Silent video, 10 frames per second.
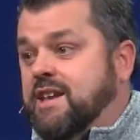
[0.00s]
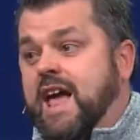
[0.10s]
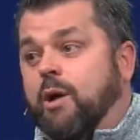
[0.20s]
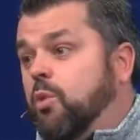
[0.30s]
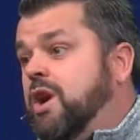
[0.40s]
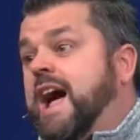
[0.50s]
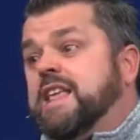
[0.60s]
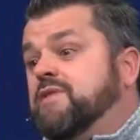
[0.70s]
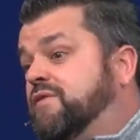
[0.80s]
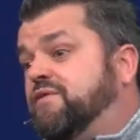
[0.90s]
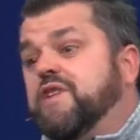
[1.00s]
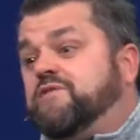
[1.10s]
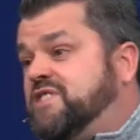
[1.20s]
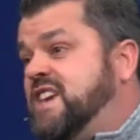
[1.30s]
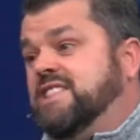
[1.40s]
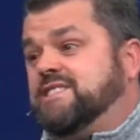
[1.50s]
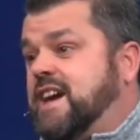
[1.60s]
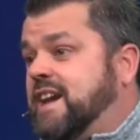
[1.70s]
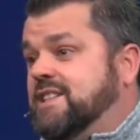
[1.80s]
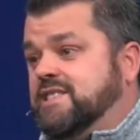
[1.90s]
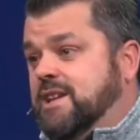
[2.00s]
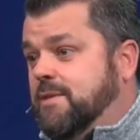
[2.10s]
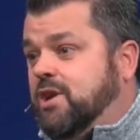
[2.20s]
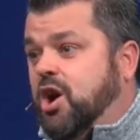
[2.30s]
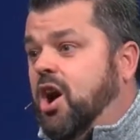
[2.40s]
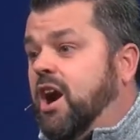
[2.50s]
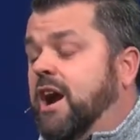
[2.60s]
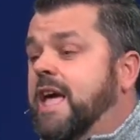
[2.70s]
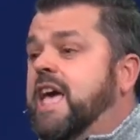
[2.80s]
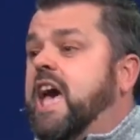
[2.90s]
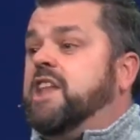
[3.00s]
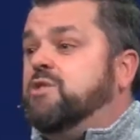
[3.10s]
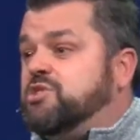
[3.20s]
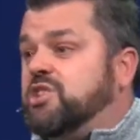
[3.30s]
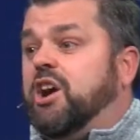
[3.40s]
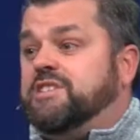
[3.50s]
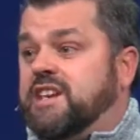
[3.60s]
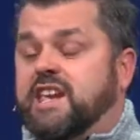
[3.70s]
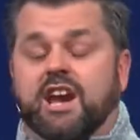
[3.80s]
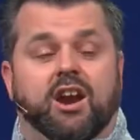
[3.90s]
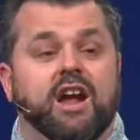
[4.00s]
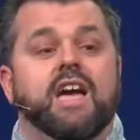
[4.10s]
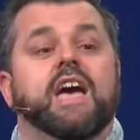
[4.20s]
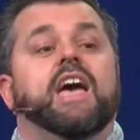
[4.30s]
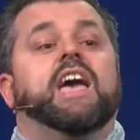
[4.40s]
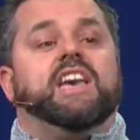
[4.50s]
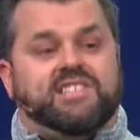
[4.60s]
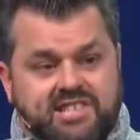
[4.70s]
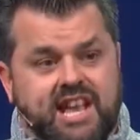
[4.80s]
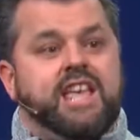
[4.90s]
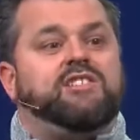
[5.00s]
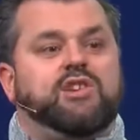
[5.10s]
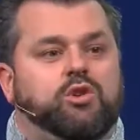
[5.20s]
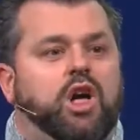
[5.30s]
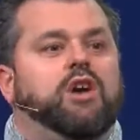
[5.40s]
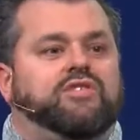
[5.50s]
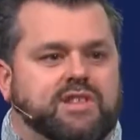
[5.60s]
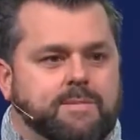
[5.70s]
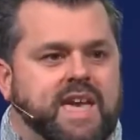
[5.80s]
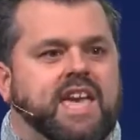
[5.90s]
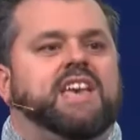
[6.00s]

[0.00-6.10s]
Now we're not even 15 seconds into the car, and you start to hear He's sitting too close to me.